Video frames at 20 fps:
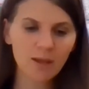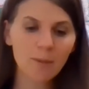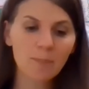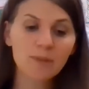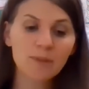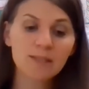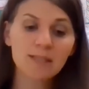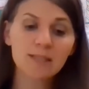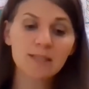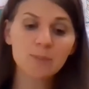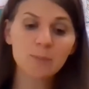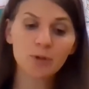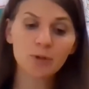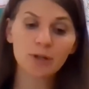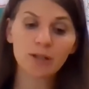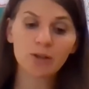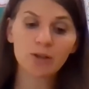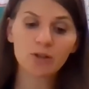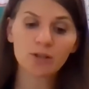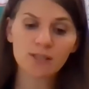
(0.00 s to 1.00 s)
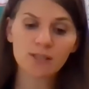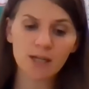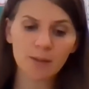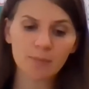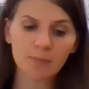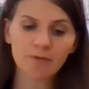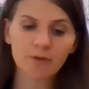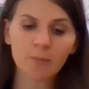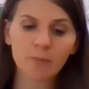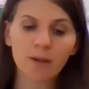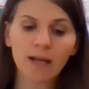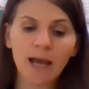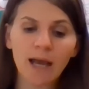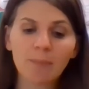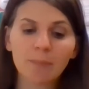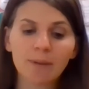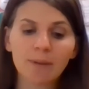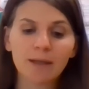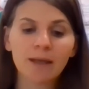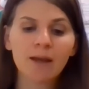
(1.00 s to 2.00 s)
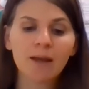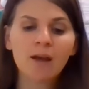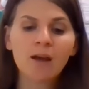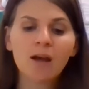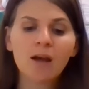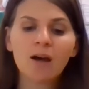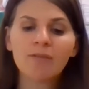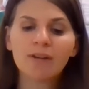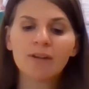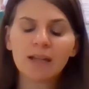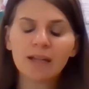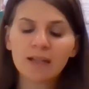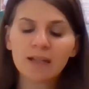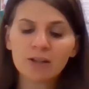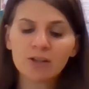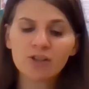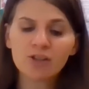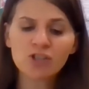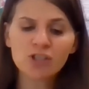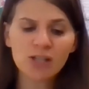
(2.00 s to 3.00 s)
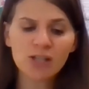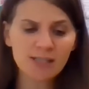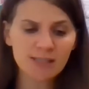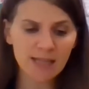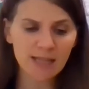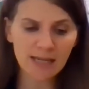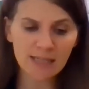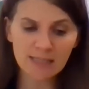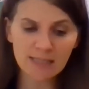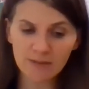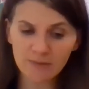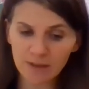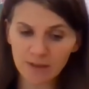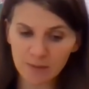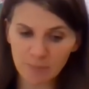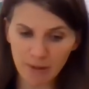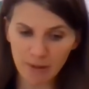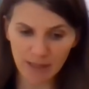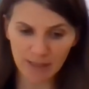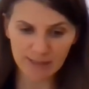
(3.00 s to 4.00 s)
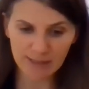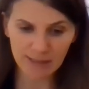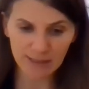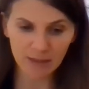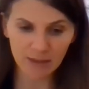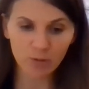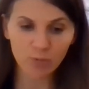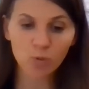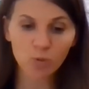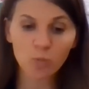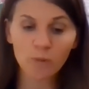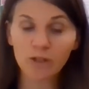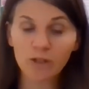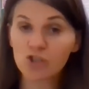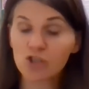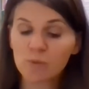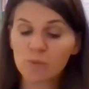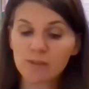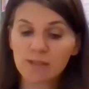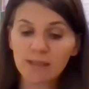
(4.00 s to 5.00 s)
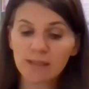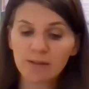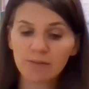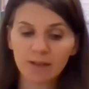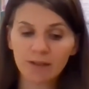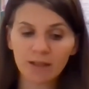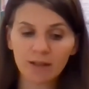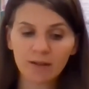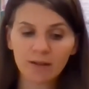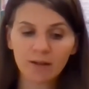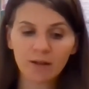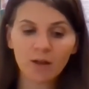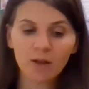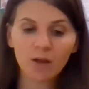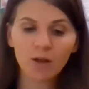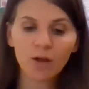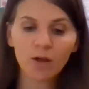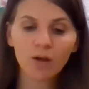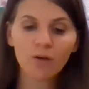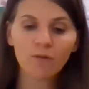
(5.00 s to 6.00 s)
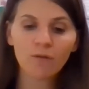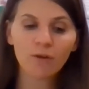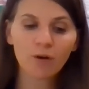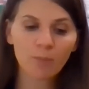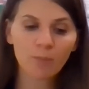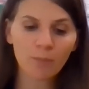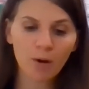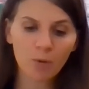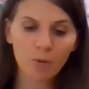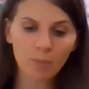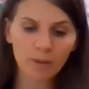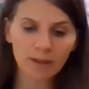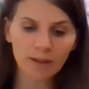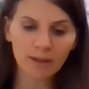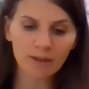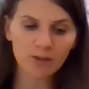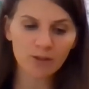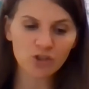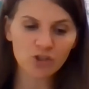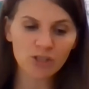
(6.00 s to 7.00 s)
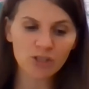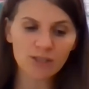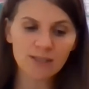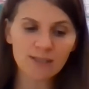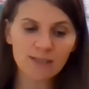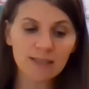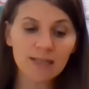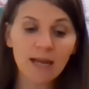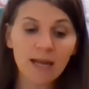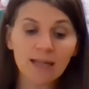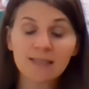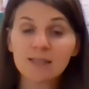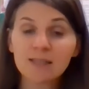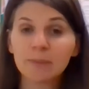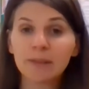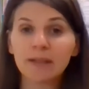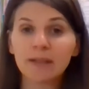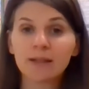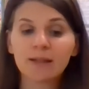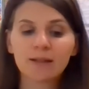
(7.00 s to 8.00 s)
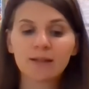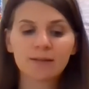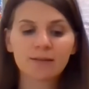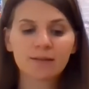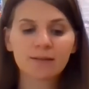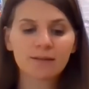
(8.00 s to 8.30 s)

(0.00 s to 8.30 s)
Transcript: Mrs. Murray looked up from a copy of an English scientific magazine through which she was leafing. For a moment, she did not speak.